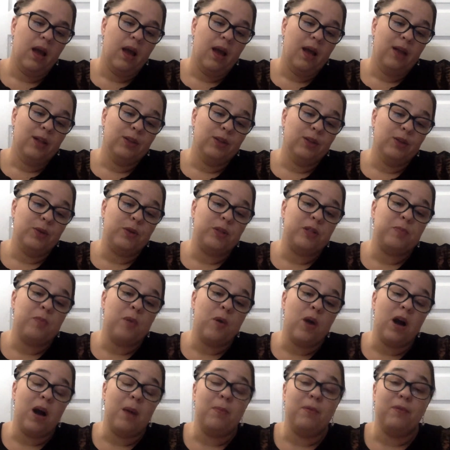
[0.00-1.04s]
Luke
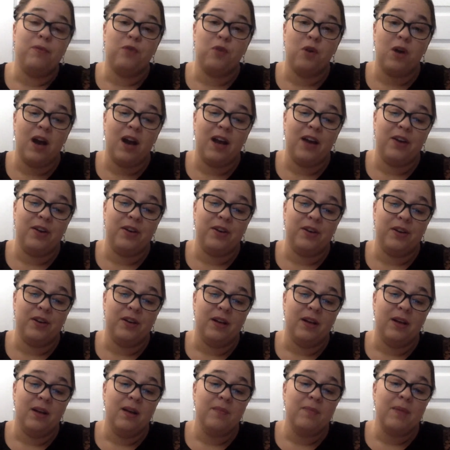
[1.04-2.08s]
spoke up before I could.
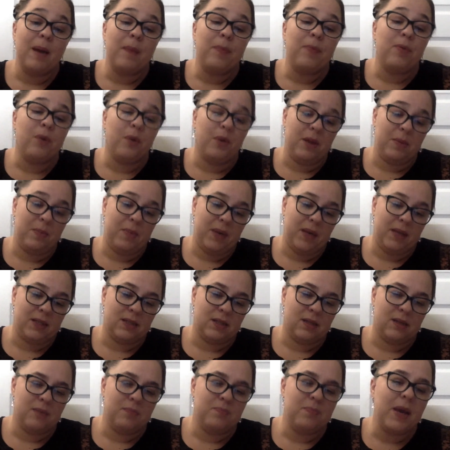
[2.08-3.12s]
Pepperoni
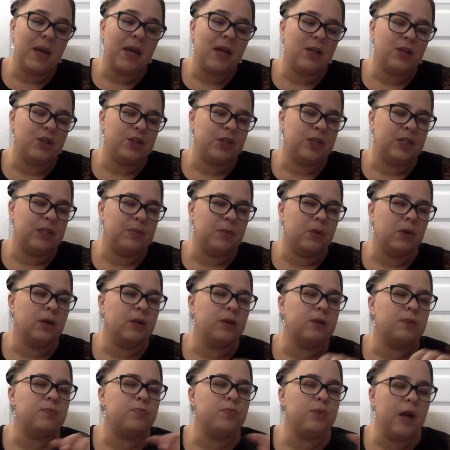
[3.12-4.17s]
pizza, bacon
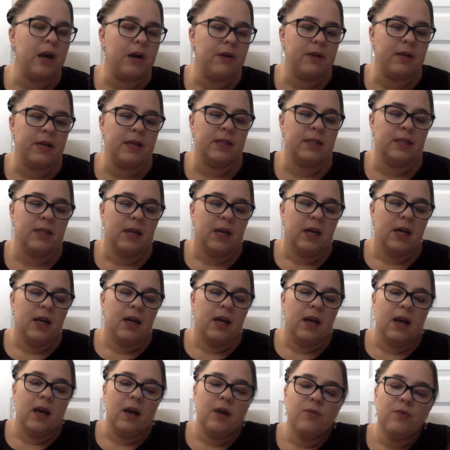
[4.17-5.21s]
cheeseburgers, brownies.
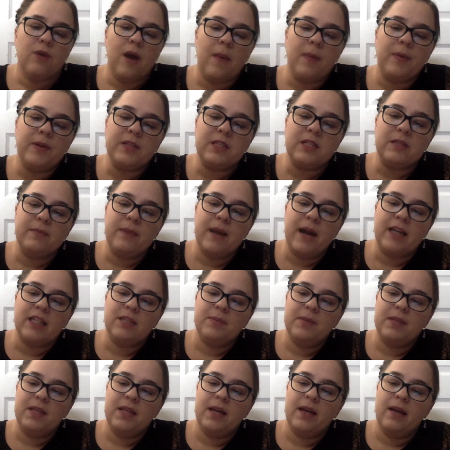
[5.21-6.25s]
Robert smacked him
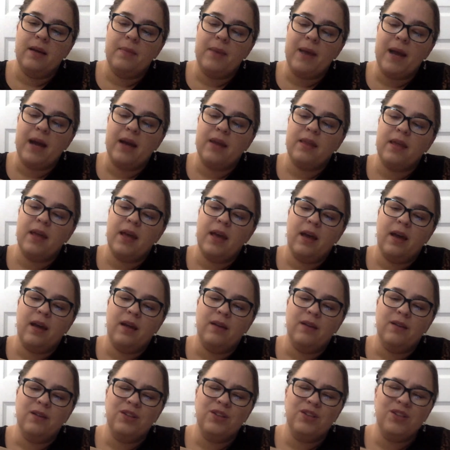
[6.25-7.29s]
in the back of the head.
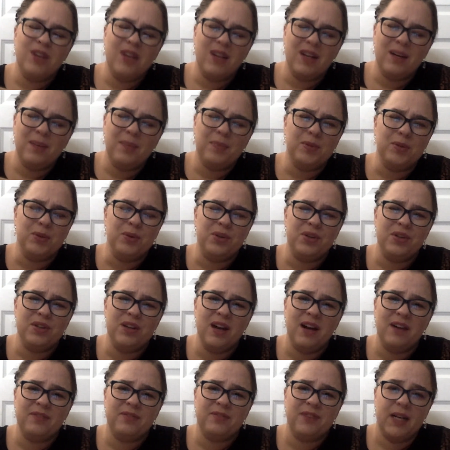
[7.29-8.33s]
Shut up, Luke, you're
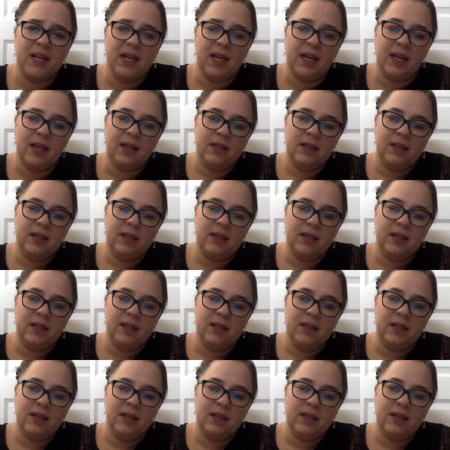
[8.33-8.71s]
not funny.